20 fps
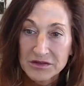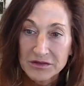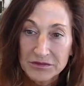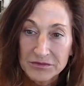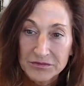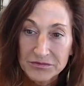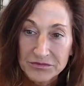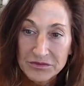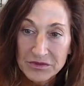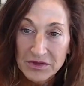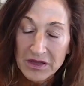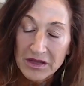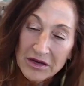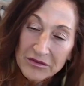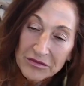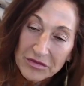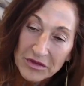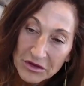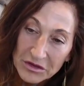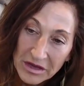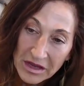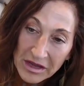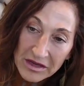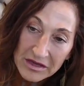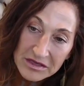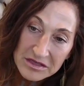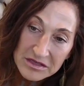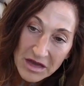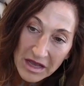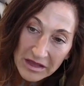the NFL
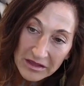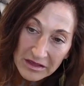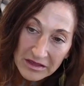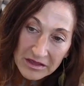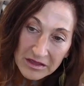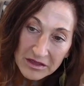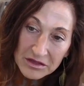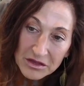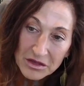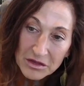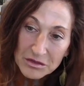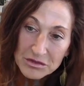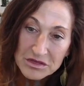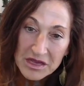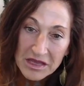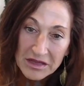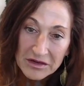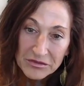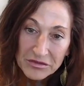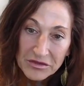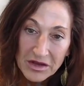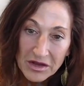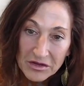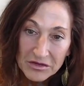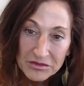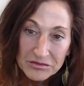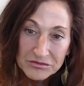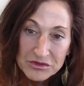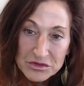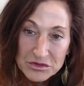case. I think he accused the
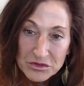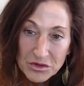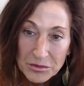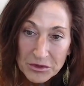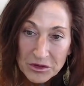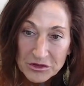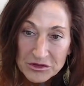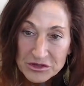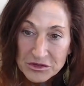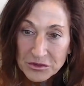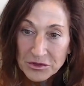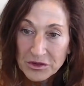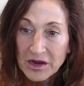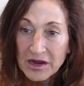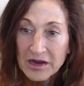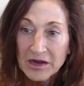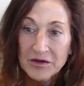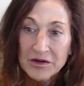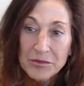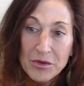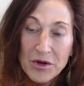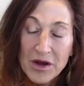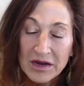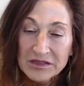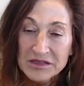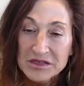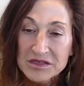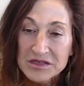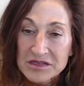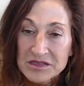NFL of discriminatory hiring
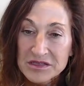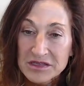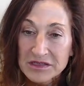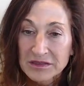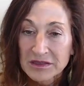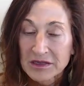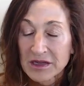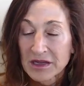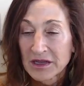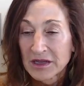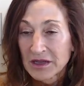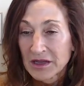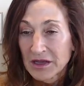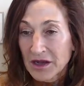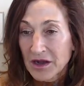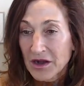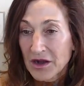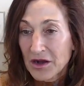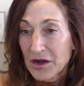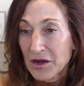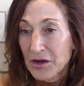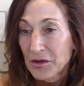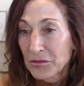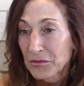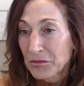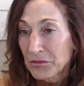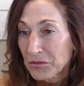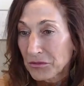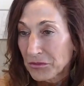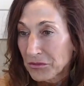practices and
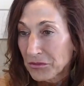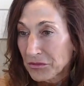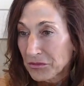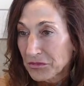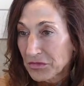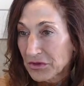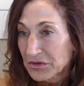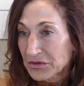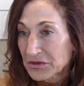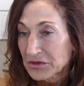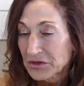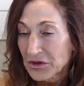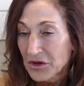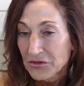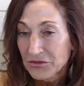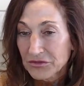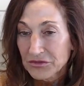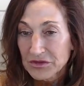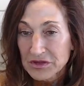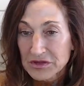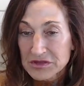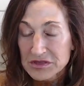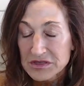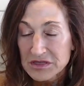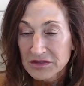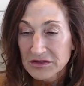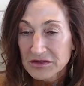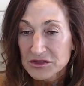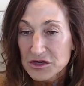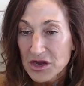the Dolphins
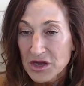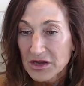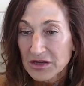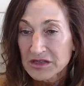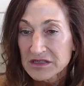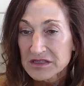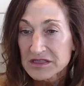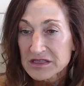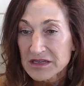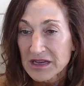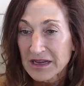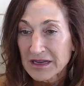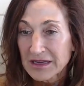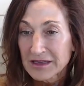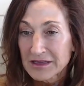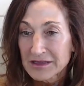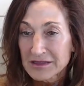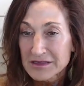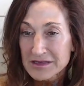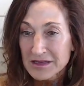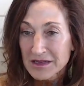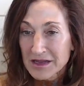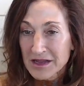and the Giants. And